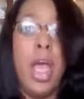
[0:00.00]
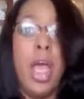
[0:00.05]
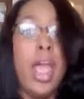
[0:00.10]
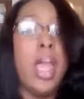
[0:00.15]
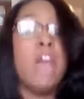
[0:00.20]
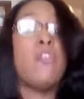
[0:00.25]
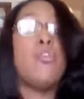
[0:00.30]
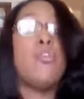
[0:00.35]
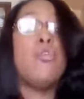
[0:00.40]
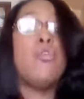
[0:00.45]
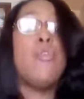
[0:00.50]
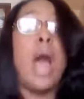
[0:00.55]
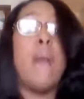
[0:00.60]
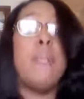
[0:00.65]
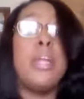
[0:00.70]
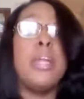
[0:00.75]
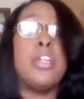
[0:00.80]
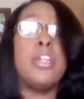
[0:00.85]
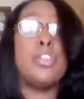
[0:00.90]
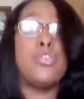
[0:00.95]
If you're not
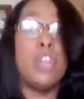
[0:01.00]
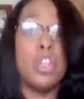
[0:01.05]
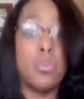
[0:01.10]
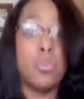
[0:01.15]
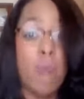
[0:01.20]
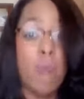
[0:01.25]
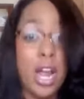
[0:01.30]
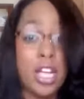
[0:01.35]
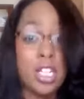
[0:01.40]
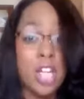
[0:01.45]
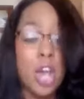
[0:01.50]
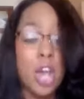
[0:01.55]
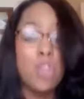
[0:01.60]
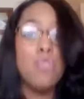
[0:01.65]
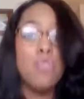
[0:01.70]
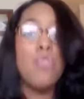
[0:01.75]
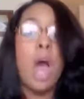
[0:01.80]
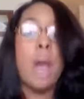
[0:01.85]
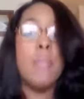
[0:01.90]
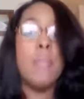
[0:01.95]
ministering grace,
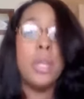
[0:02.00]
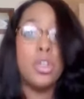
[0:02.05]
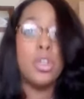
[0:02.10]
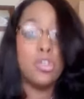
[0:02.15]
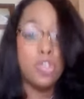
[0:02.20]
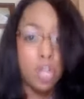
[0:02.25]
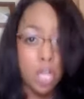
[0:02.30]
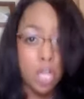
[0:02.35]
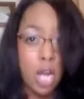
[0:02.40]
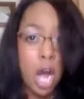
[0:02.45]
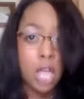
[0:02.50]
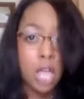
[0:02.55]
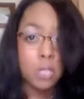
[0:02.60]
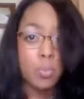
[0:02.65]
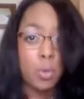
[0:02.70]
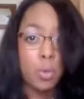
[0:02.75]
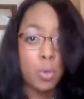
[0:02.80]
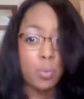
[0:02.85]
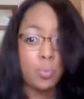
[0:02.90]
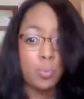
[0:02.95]
you're not ministering the
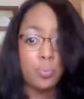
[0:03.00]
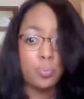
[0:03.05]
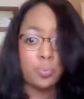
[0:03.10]
gospel.